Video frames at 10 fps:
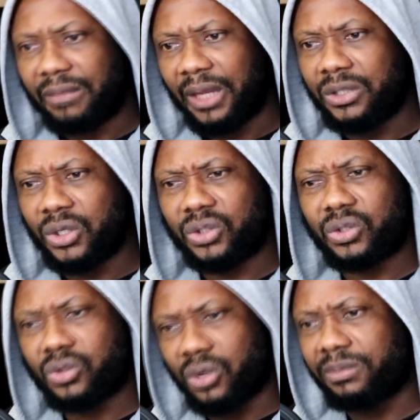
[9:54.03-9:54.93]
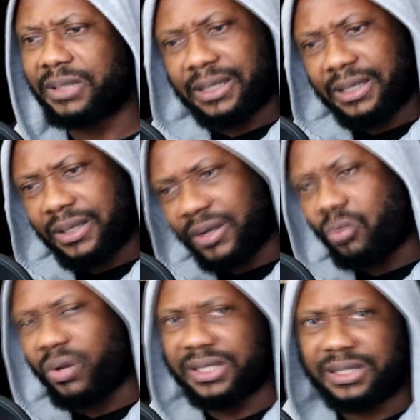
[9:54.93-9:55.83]
just drop the
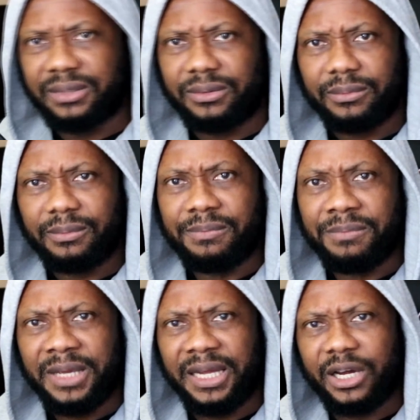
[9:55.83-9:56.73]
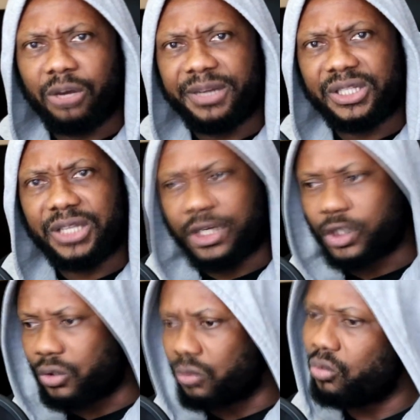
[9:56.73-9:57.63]
request in the comment section.
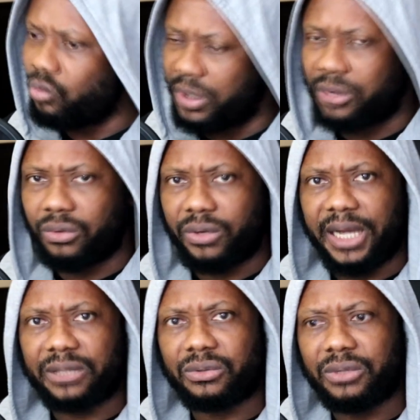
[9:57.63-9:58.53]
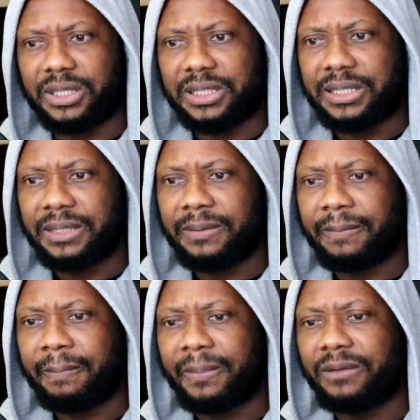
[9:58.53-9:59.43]
We're gonna react to it.
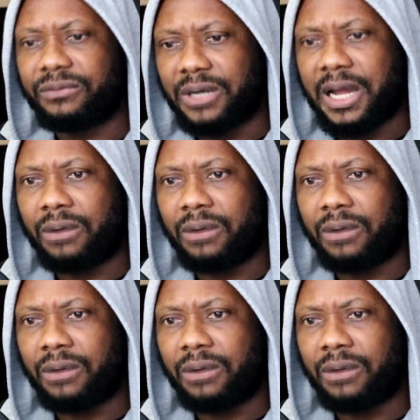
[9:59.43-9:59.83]
For now,